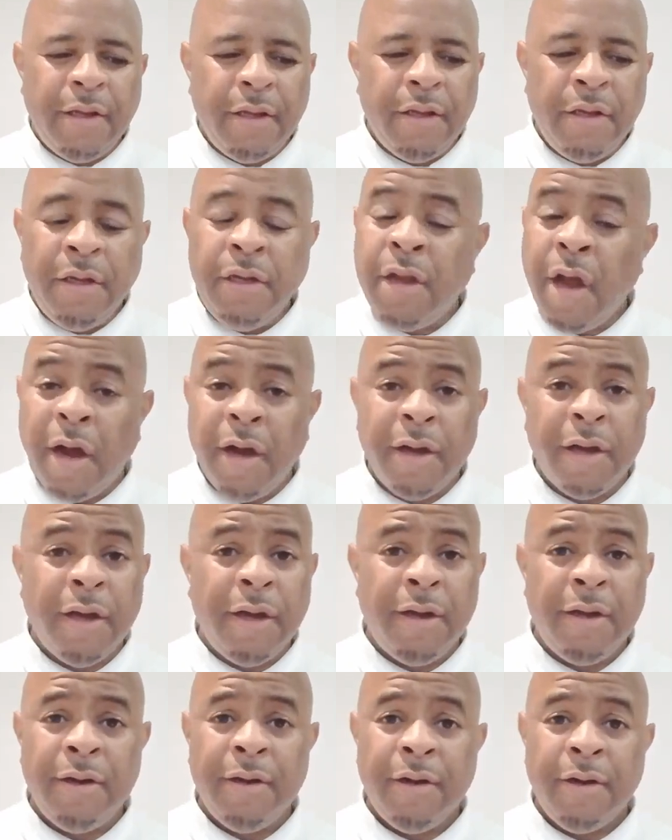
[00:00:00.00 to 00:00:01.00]

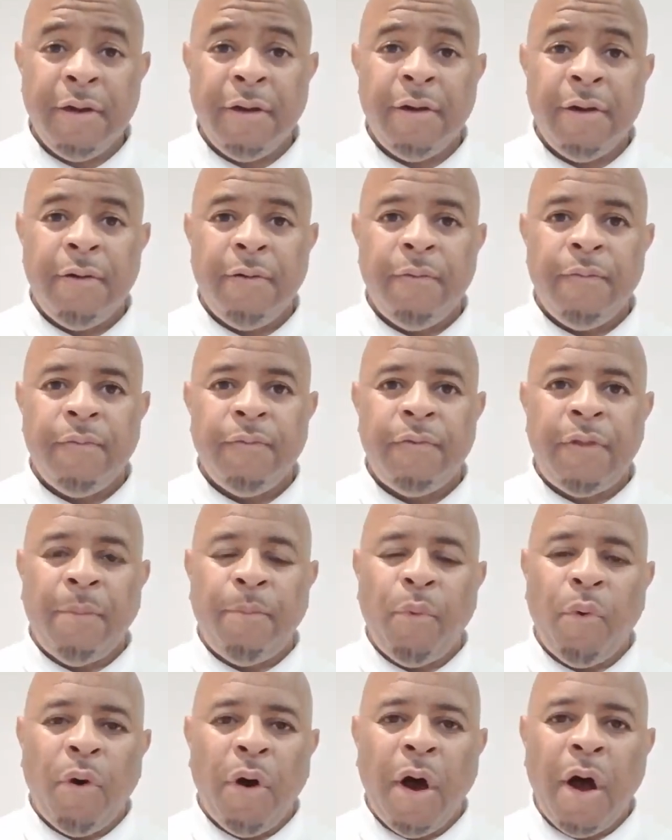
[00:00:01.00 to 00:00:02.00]
younger, the
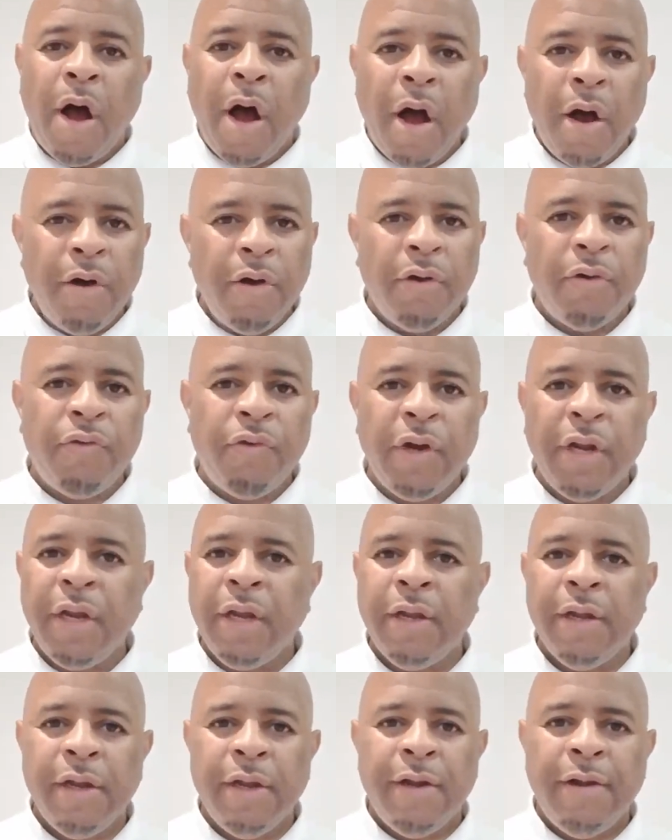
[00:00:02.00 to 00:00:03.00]
more
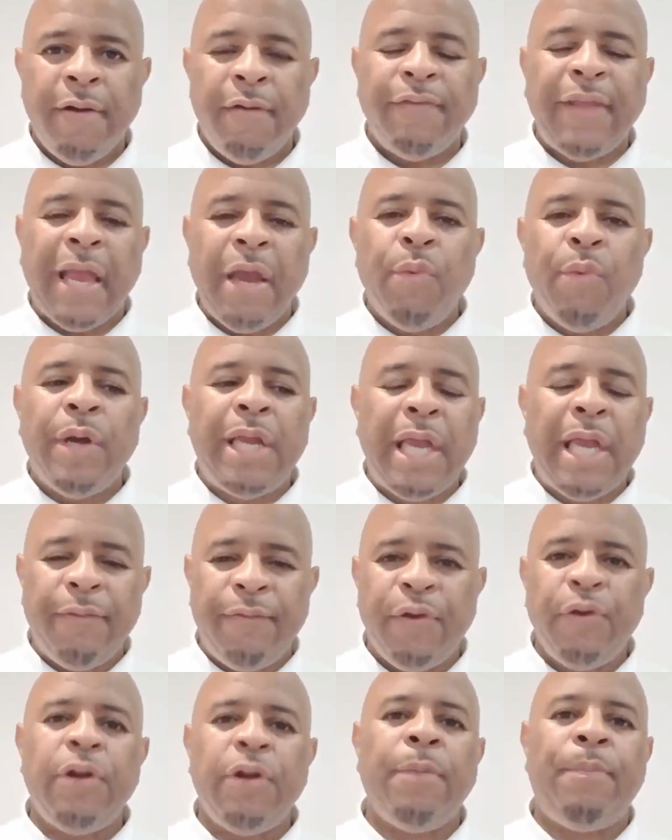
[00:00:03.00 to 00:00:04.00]
hungry, they will
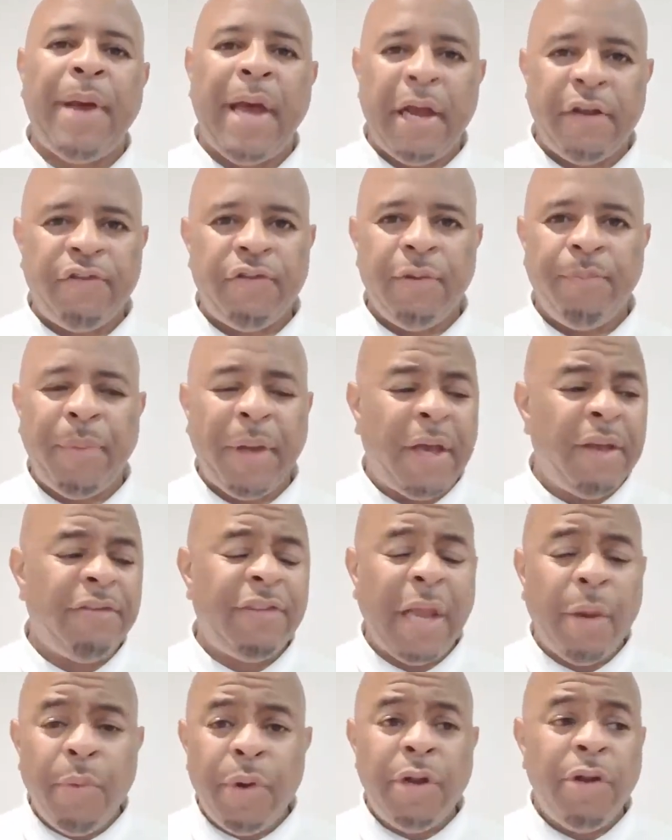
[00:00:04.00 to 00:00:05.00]
give you the passion
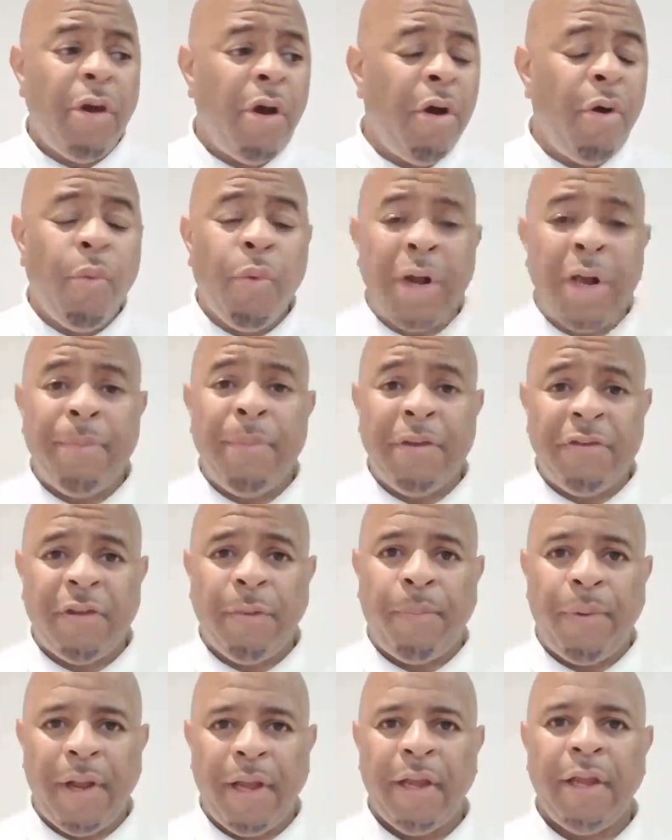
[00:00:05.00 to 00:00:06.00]
because they will know what it means
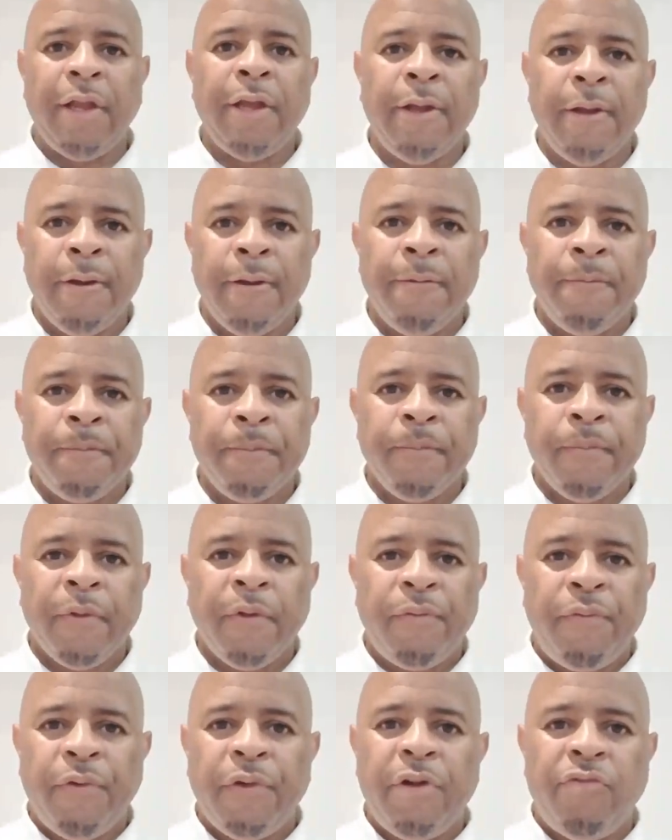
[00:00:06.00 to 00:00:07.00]
to play
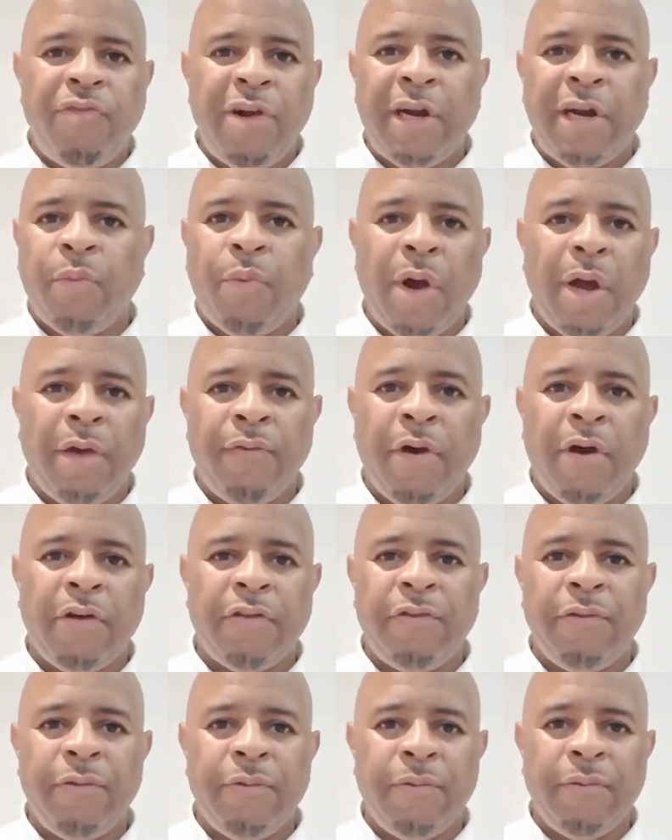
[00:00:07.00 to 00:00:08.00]
for the red and white of
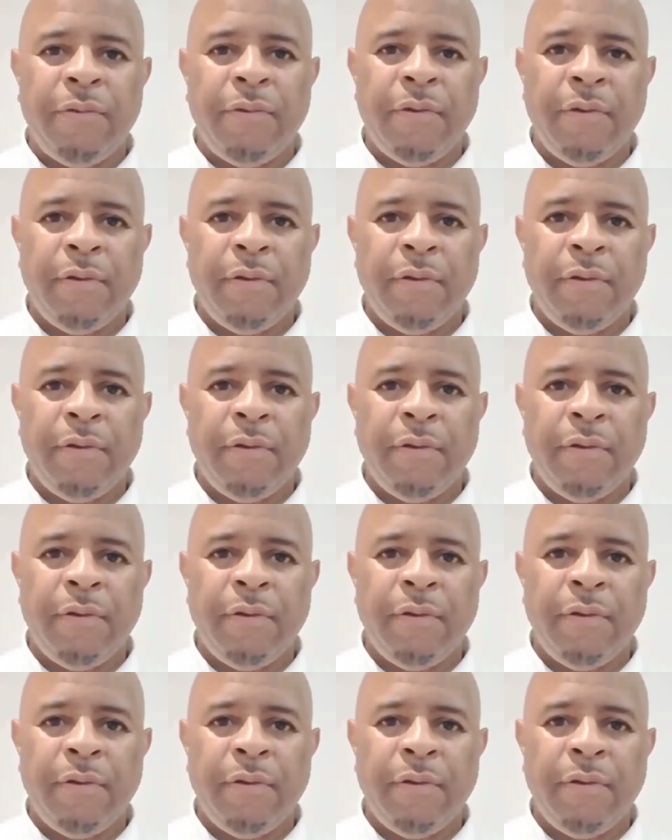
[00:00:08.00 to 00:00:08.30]
Arsenal.